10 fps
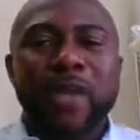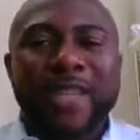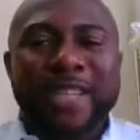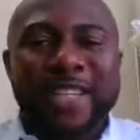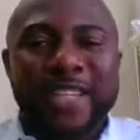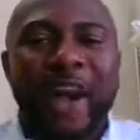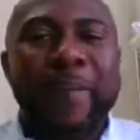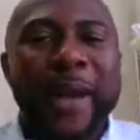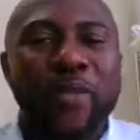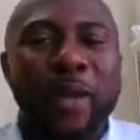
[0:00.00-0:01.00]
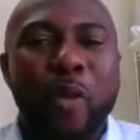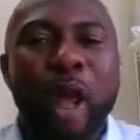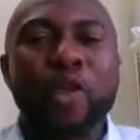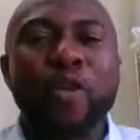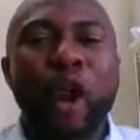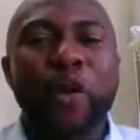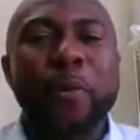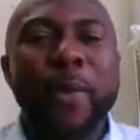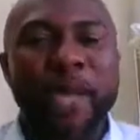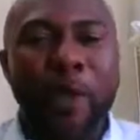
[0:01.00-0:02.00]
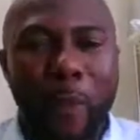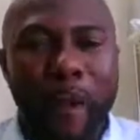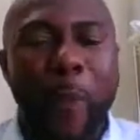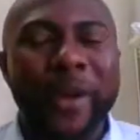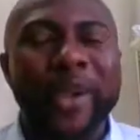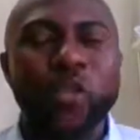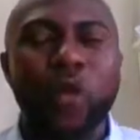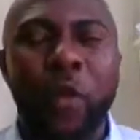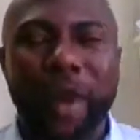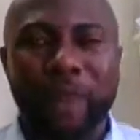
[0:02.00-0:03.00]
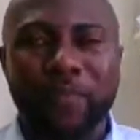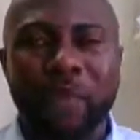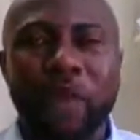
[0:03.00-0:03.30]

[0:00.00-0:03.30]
There's a song by Domoa, God will make a way where there's no way.